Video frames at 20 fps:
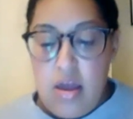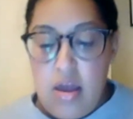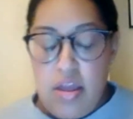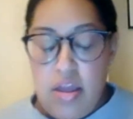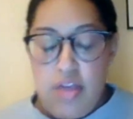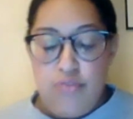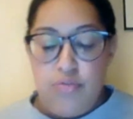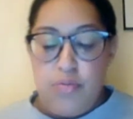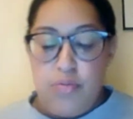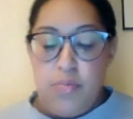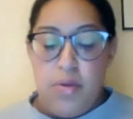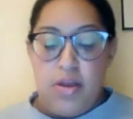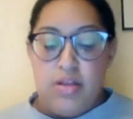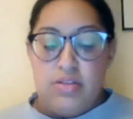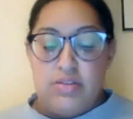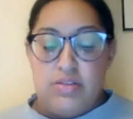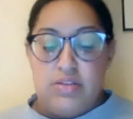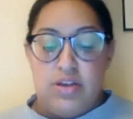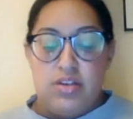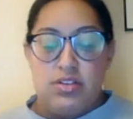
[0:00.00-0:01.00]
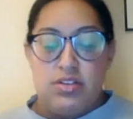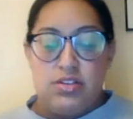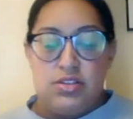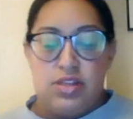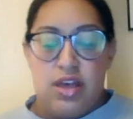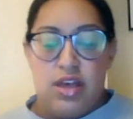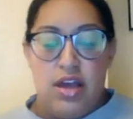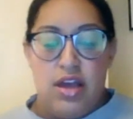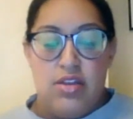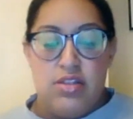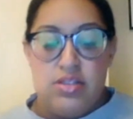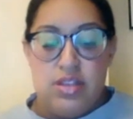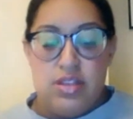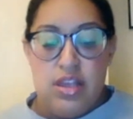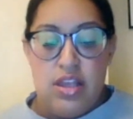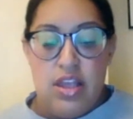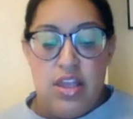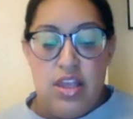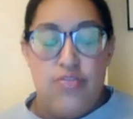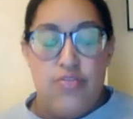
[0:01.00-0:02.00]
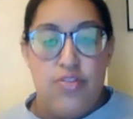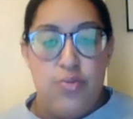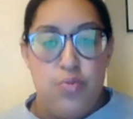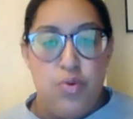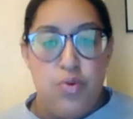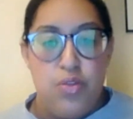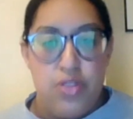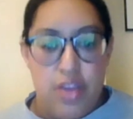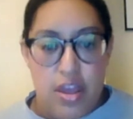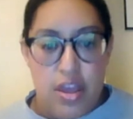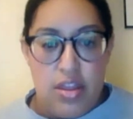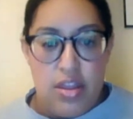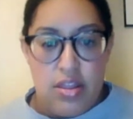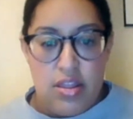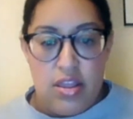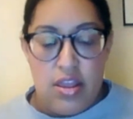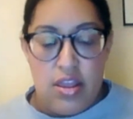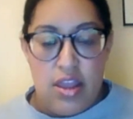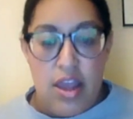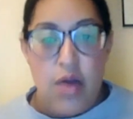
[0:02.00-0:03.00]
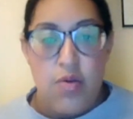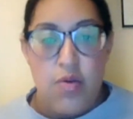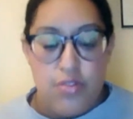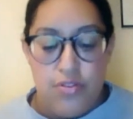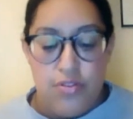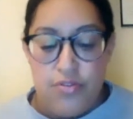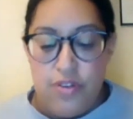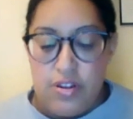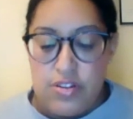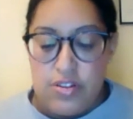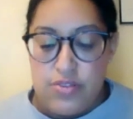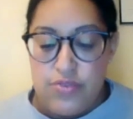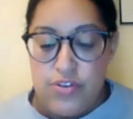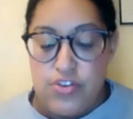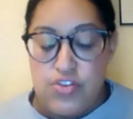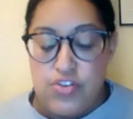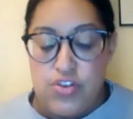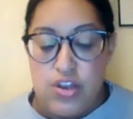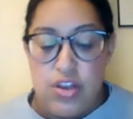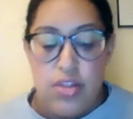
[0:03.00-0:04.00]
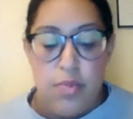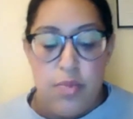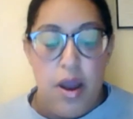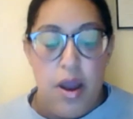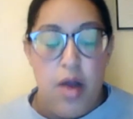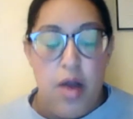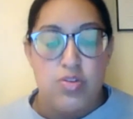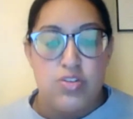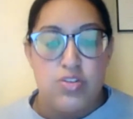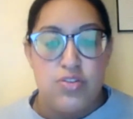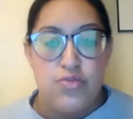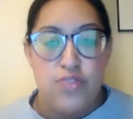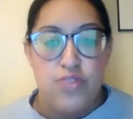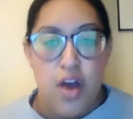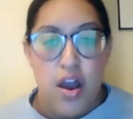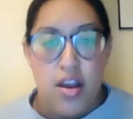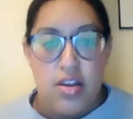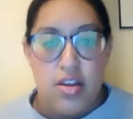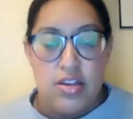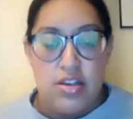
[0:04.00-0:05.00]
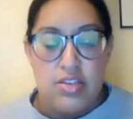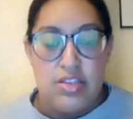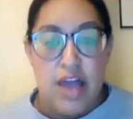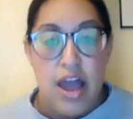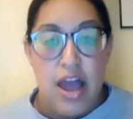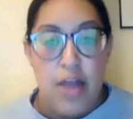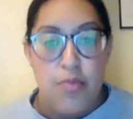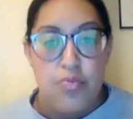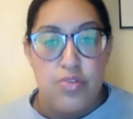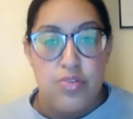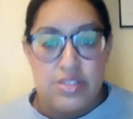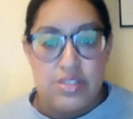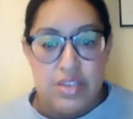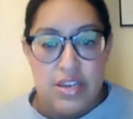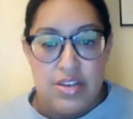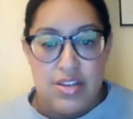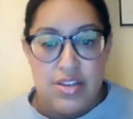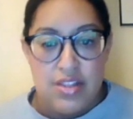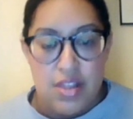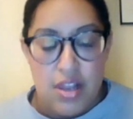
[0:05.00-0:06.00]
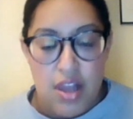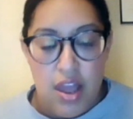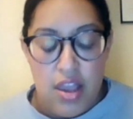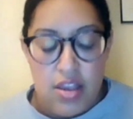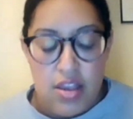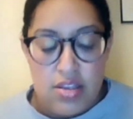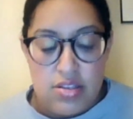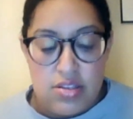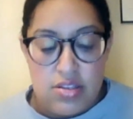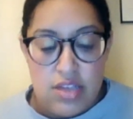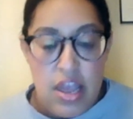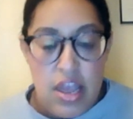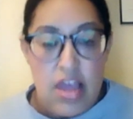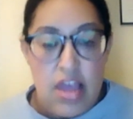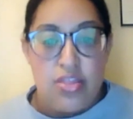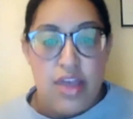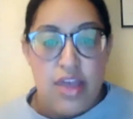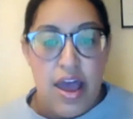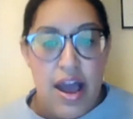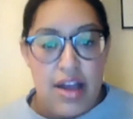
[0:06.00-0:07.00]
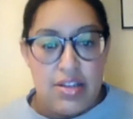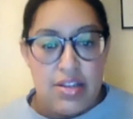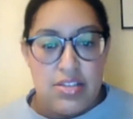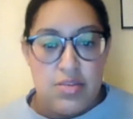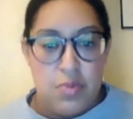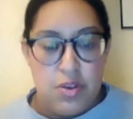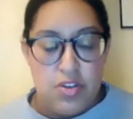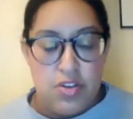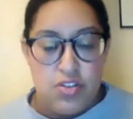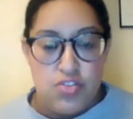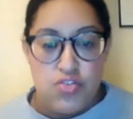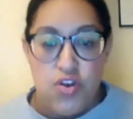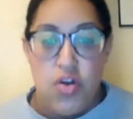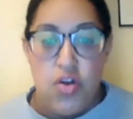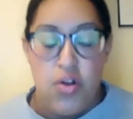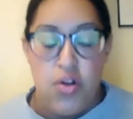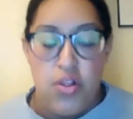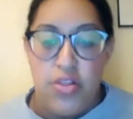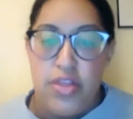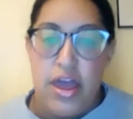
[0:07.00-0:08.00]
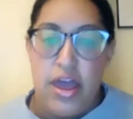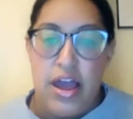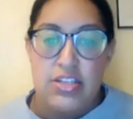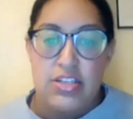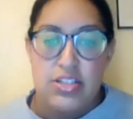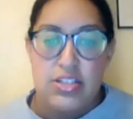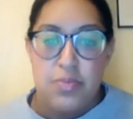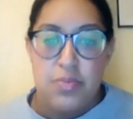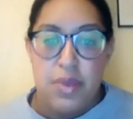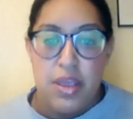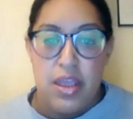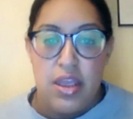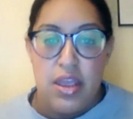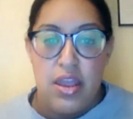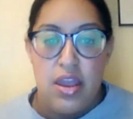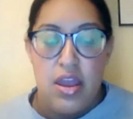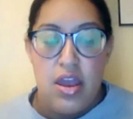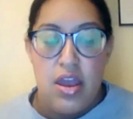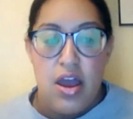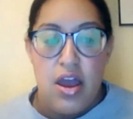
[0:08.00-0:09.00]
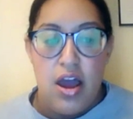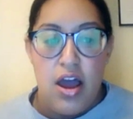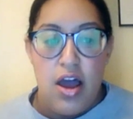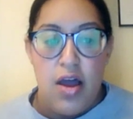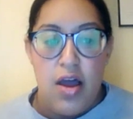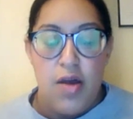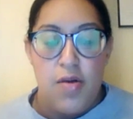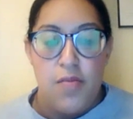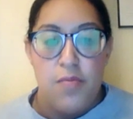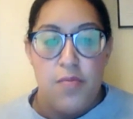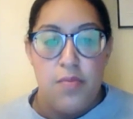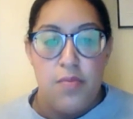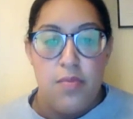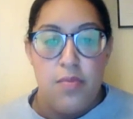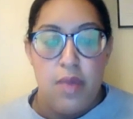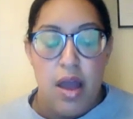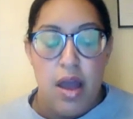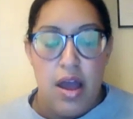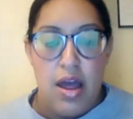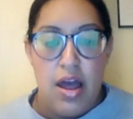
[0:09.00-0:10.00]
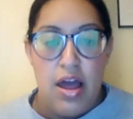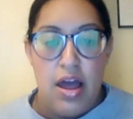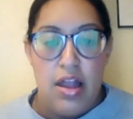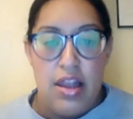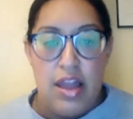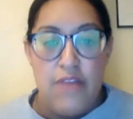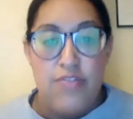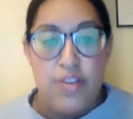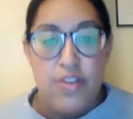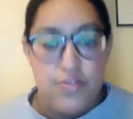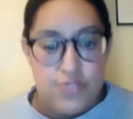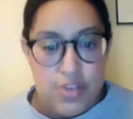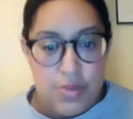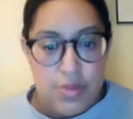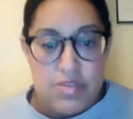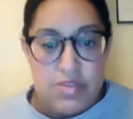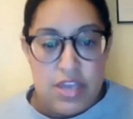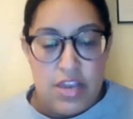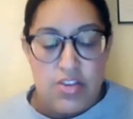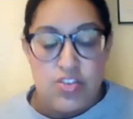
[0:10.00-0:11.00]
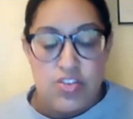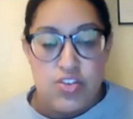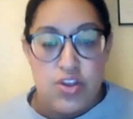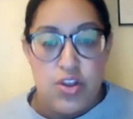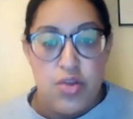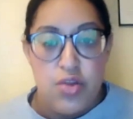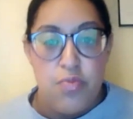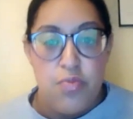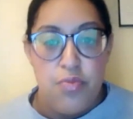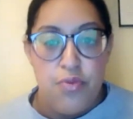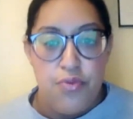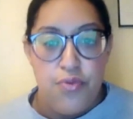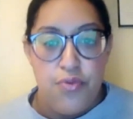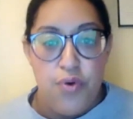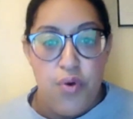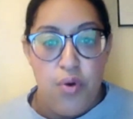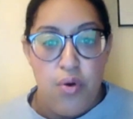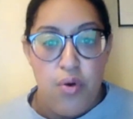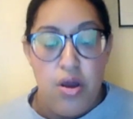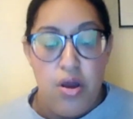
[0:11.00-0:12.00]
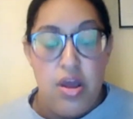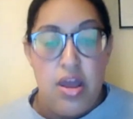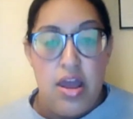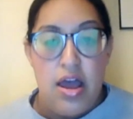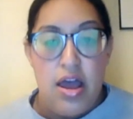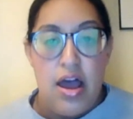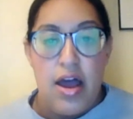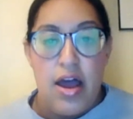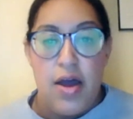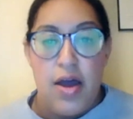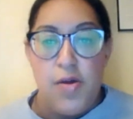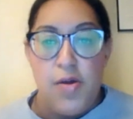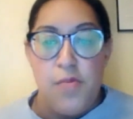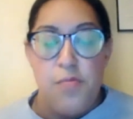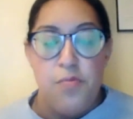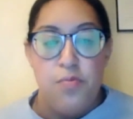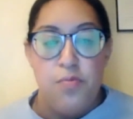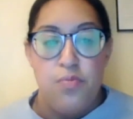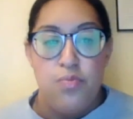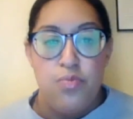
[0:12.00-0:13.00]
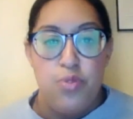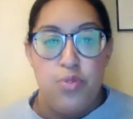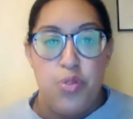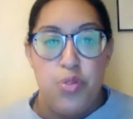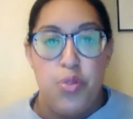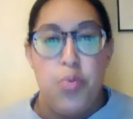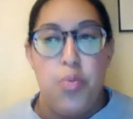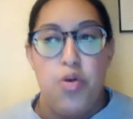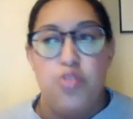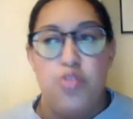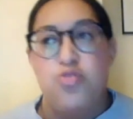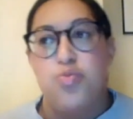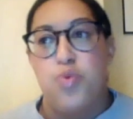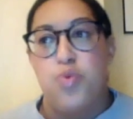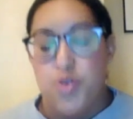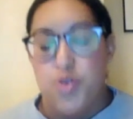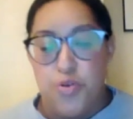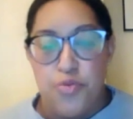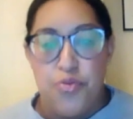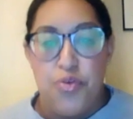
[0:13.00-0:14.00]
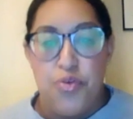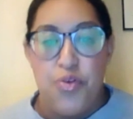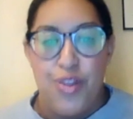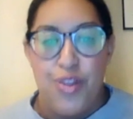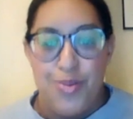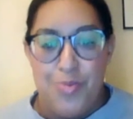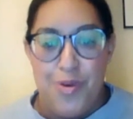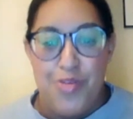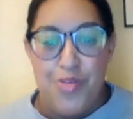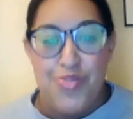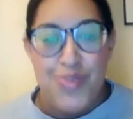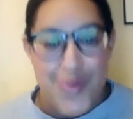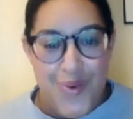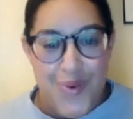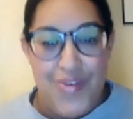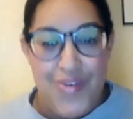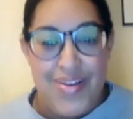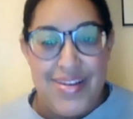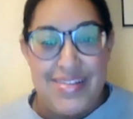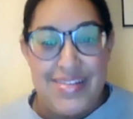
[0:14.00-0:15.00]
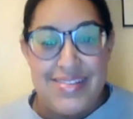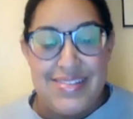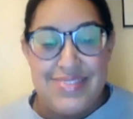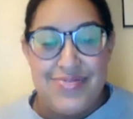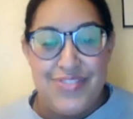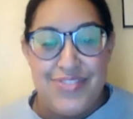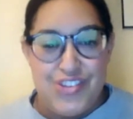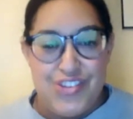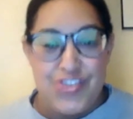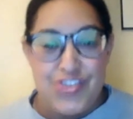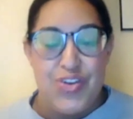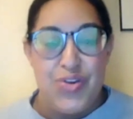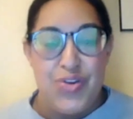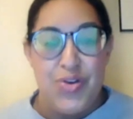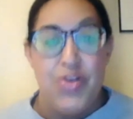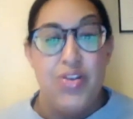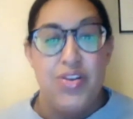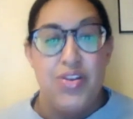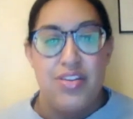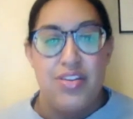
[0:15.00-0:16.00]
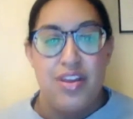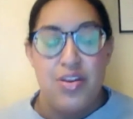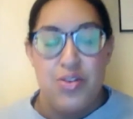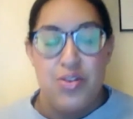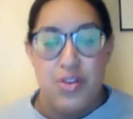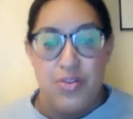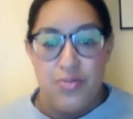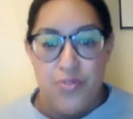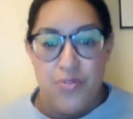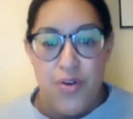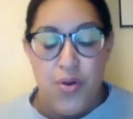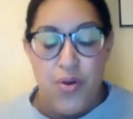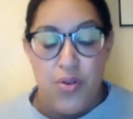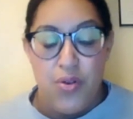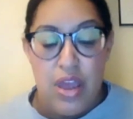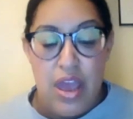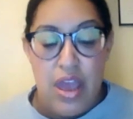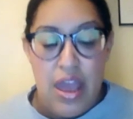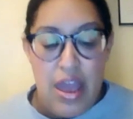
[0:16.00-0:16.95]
It reminds us that even within the account of the first vision, the powers of darkness had preceded the light. There had to be a struggle and there had to be um, a level of temptation before um, the most wonderful and most glorious vision could could unfold.